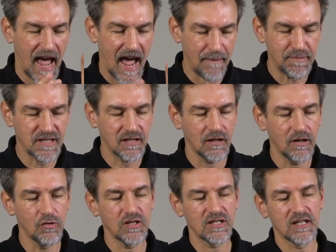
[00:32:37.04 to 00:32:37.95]

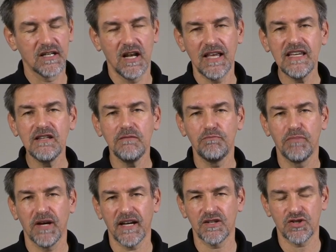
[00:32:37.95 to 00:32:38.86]
absolute clean
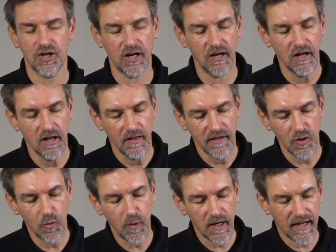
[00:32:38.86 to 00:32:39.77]
picture
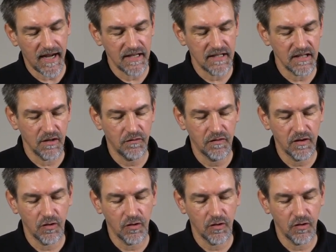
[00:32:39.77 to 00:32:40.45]
you will get if